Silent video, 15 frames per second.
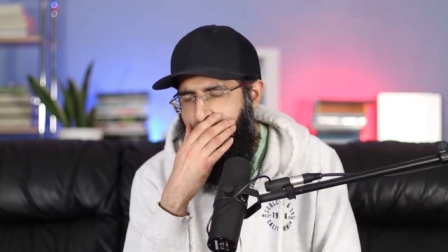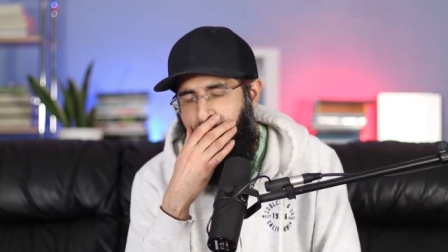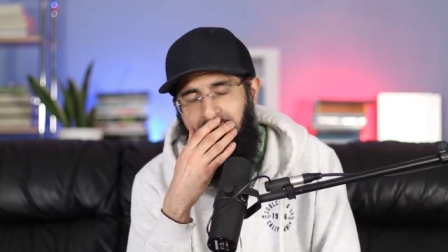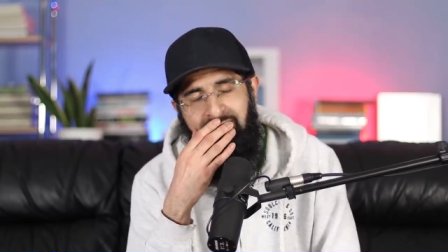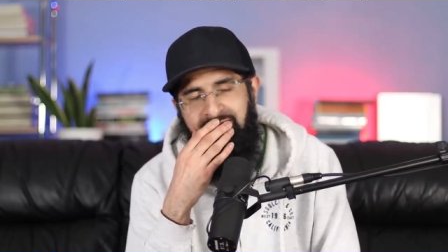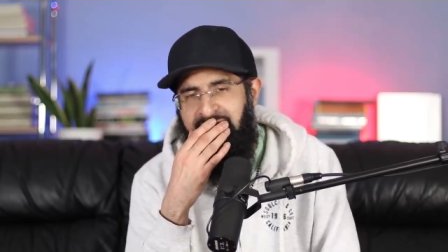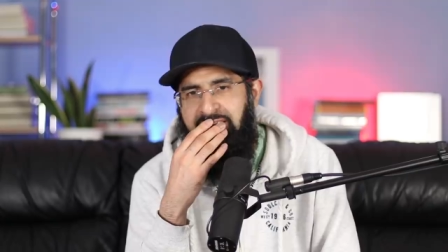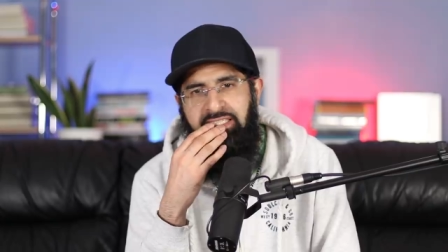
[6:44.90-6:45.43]

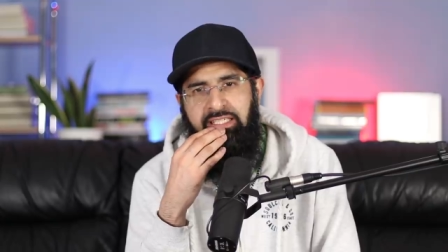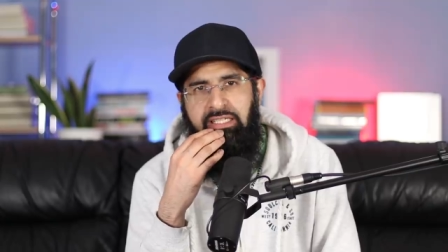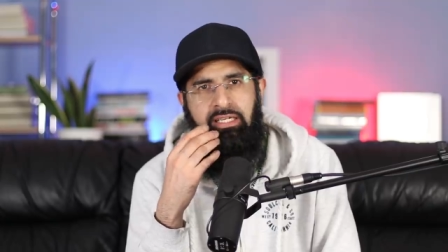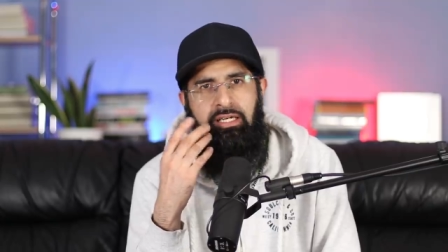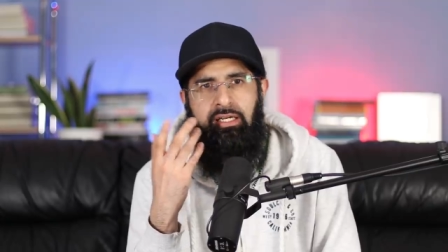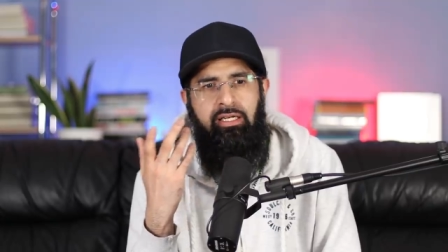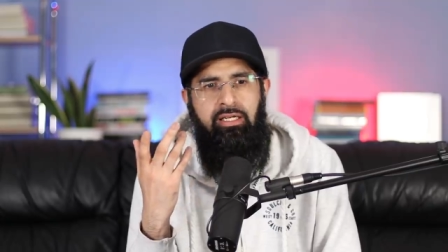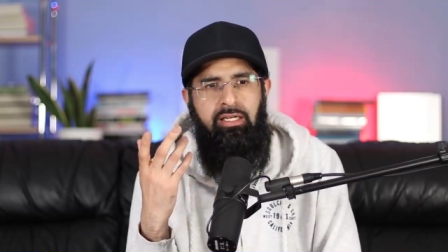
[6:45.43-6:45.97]

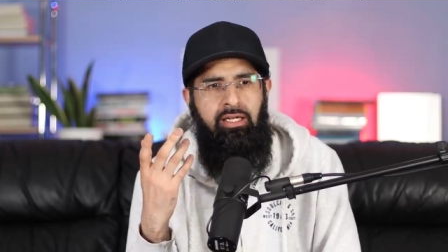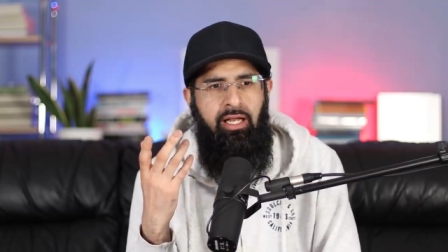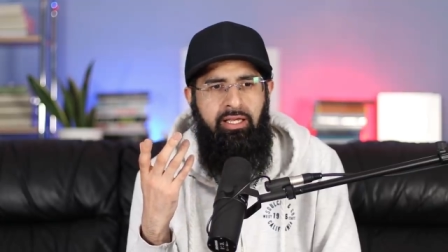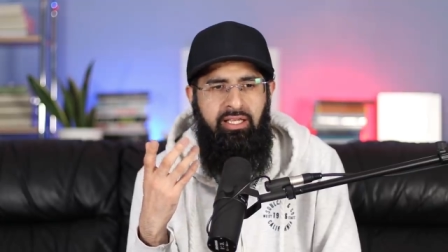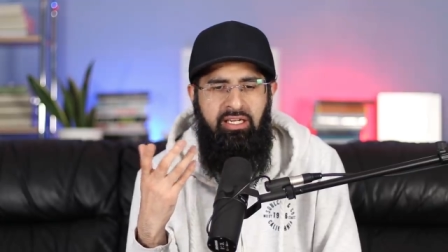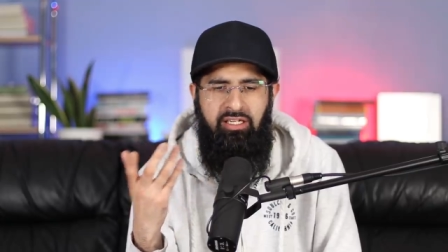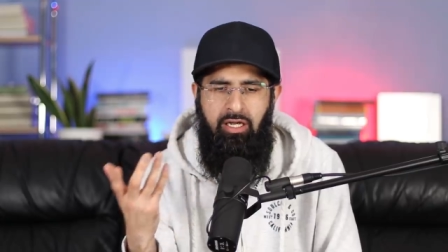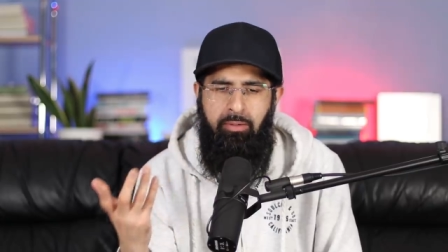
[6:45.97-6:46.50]
honestly, I
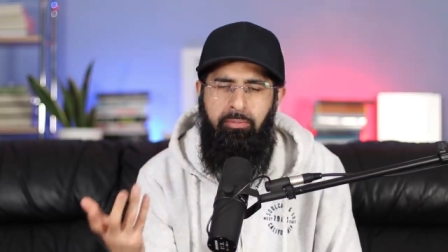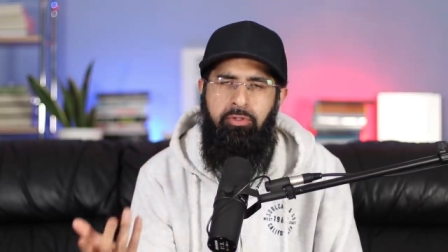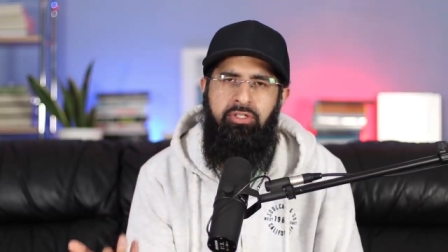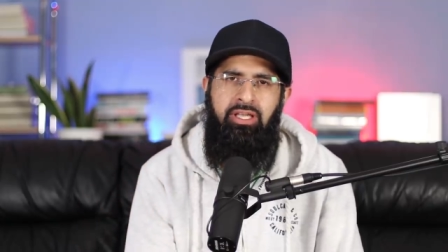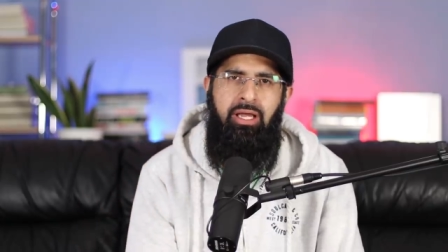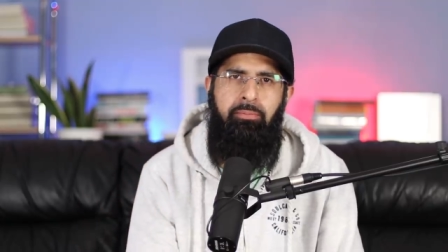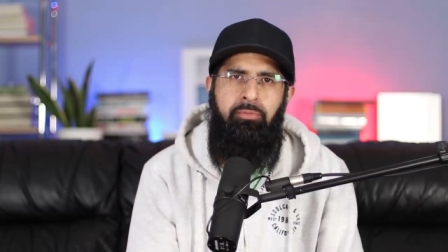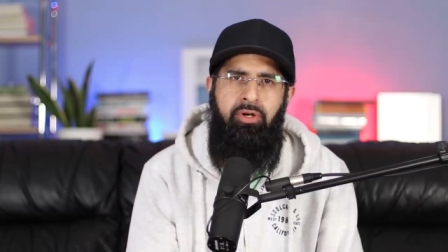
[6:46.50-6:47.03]
can come
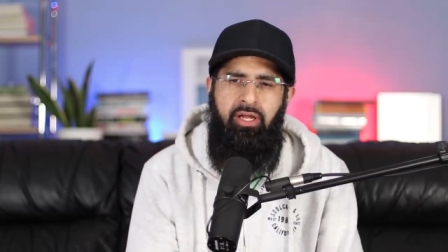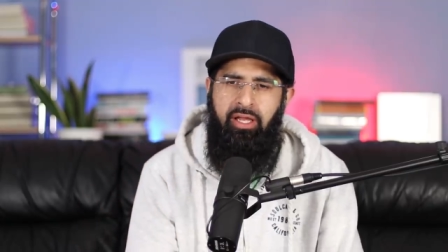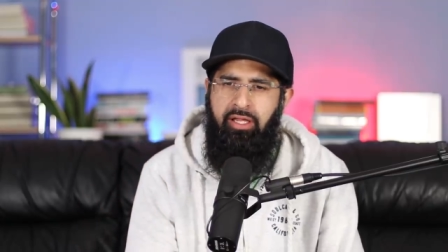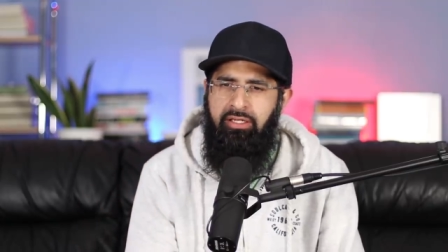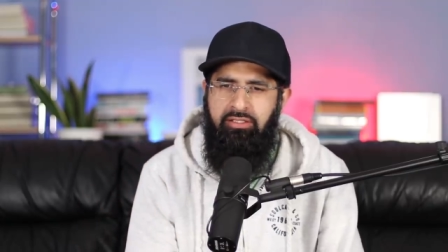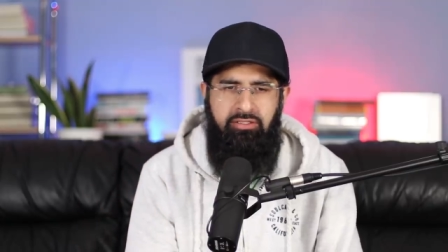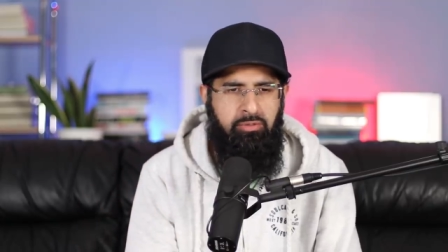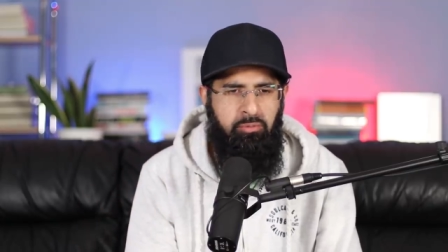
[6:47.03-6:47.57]
on camera
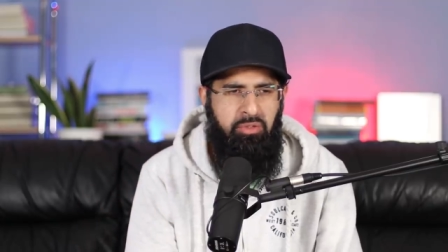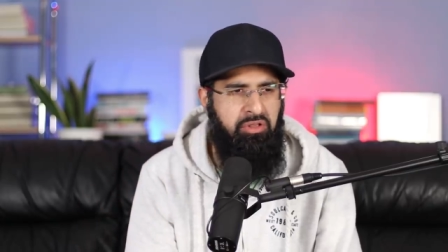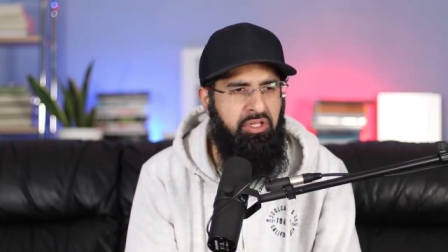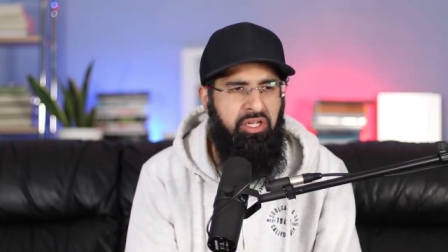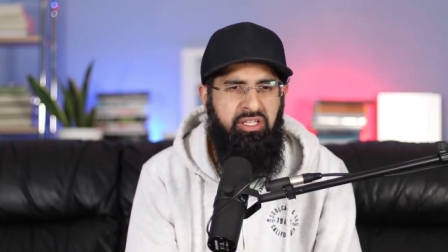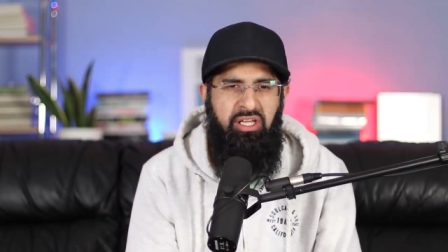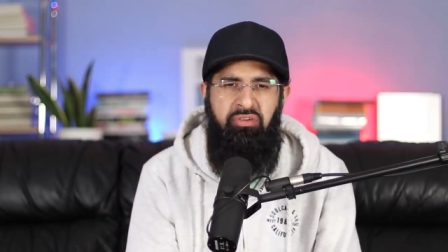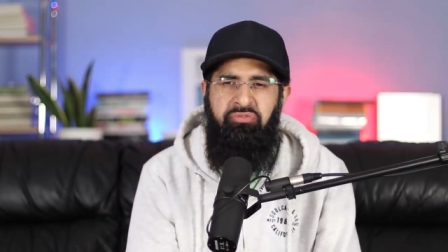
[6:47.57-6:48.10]
and wallahi,